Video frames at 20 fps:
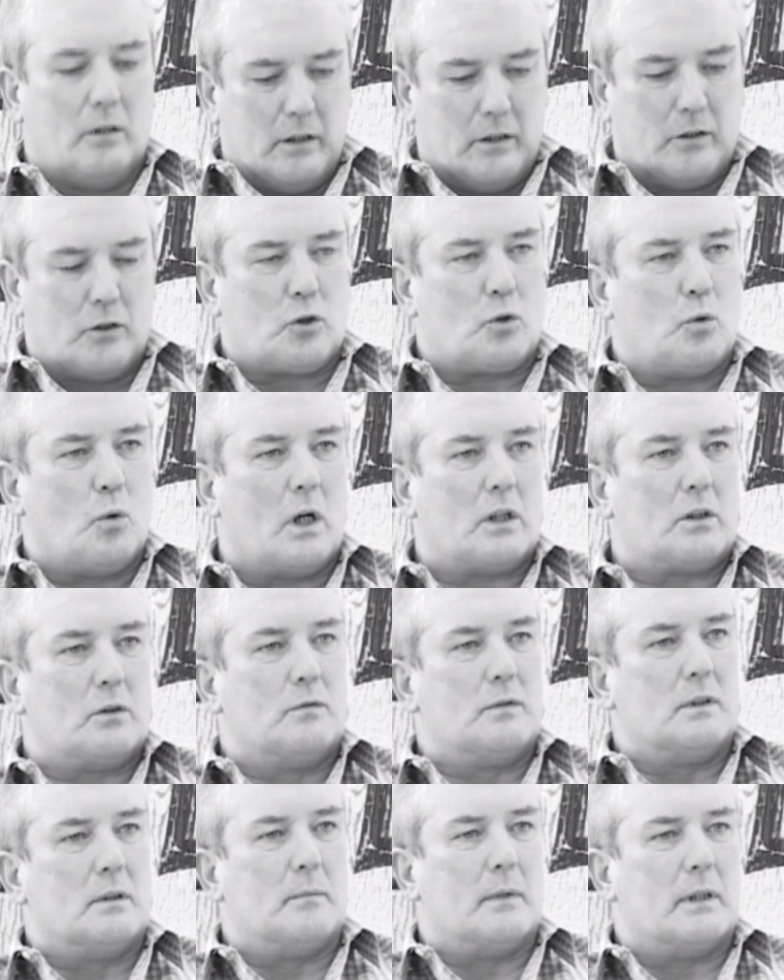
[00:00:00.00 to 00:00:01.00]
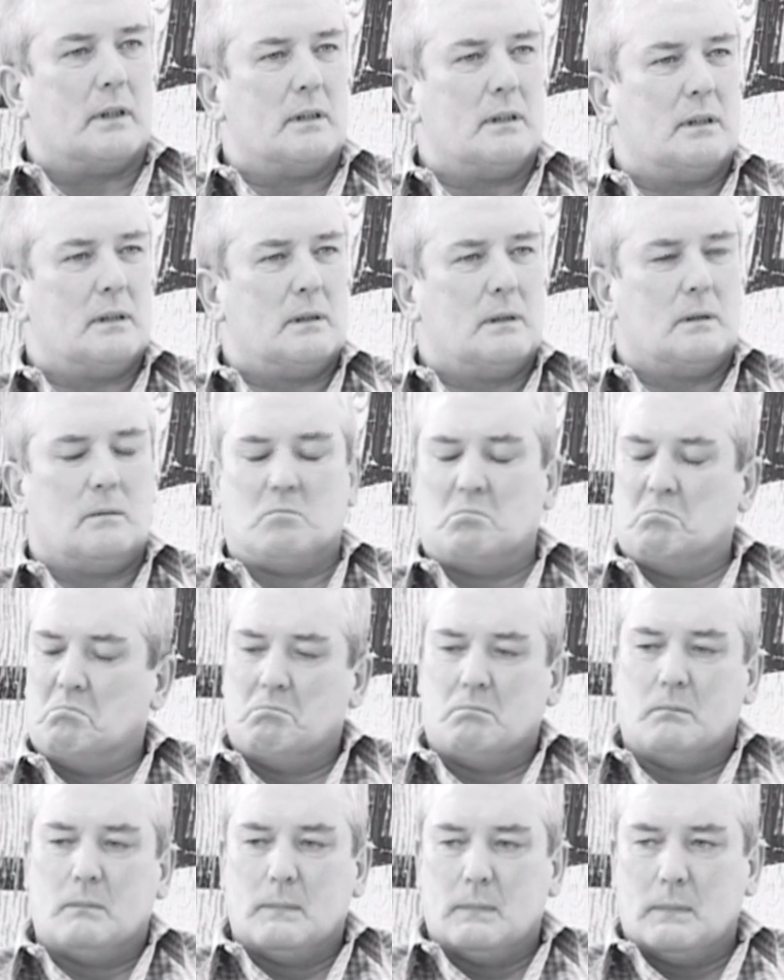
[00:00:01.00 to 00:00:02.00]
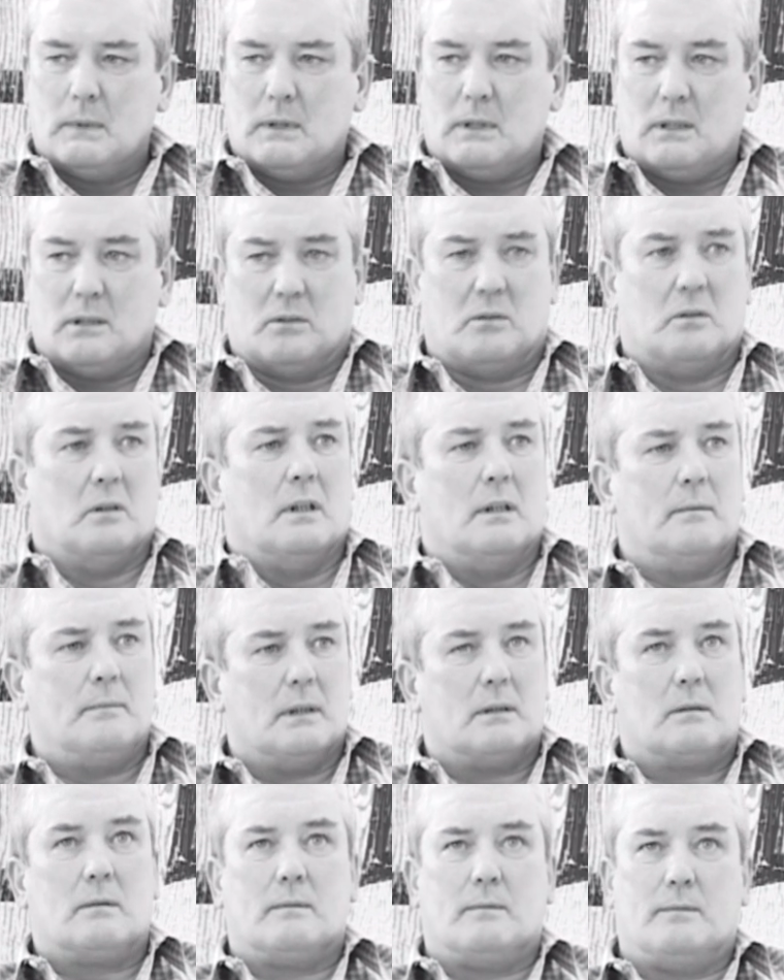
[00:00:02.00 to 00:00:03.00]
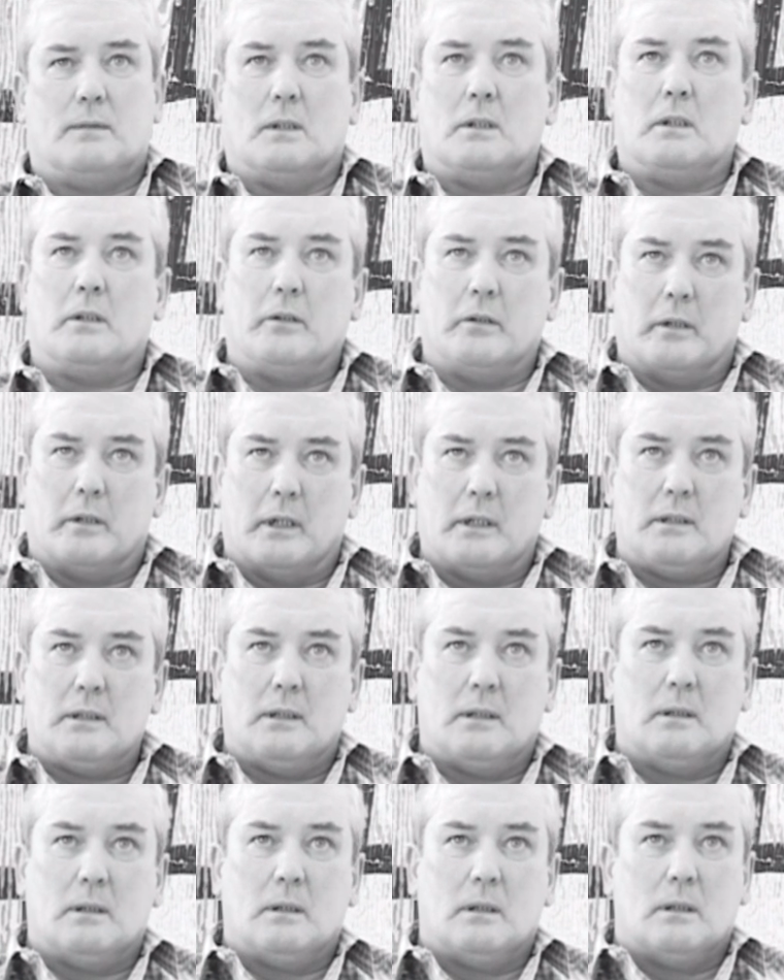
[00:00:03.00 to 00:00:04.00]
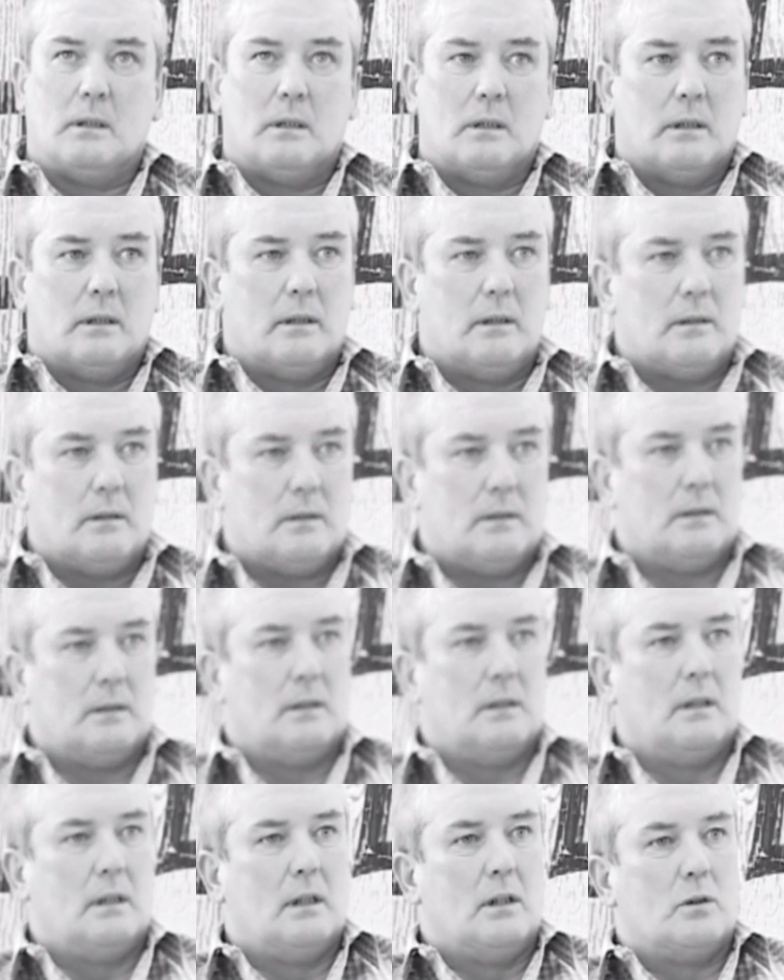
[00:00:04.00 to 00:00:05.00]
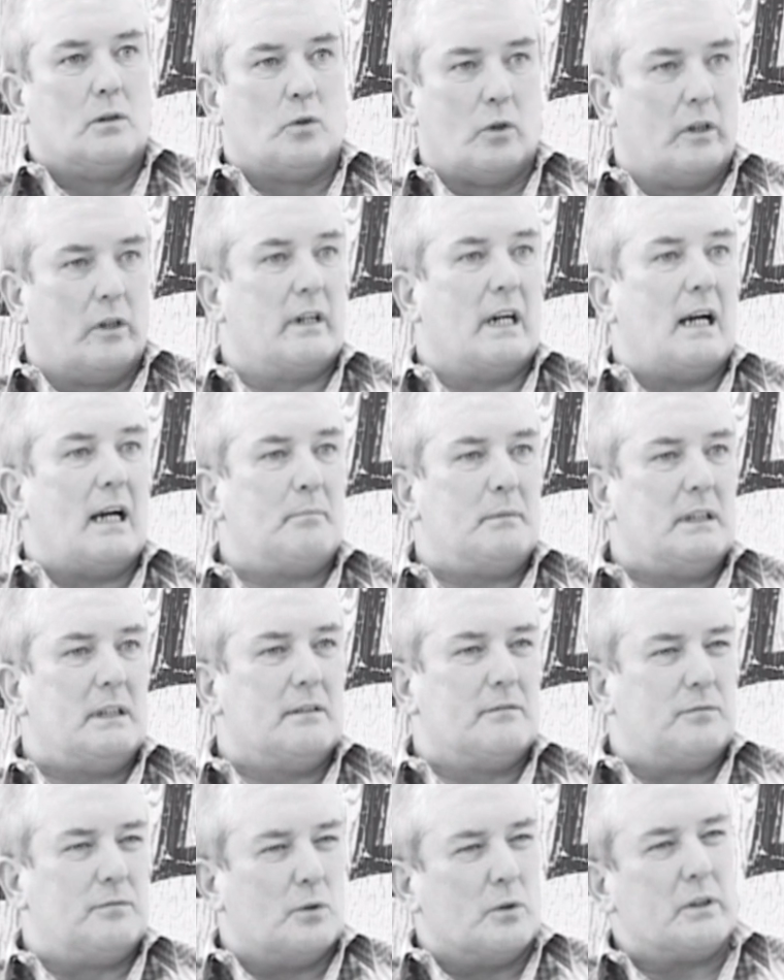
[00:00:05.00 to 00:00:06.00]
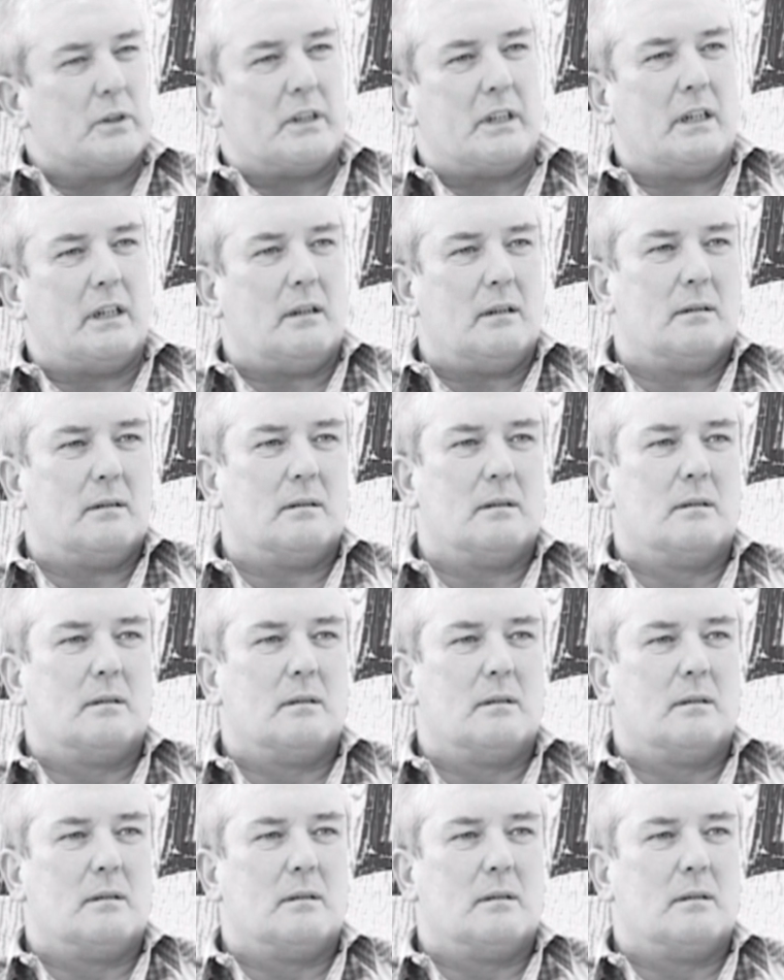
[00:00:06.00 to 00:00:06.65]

tell you squat over a mirror. He says, no, I'm not fucking doing that. You know? So they grabbed you and forced you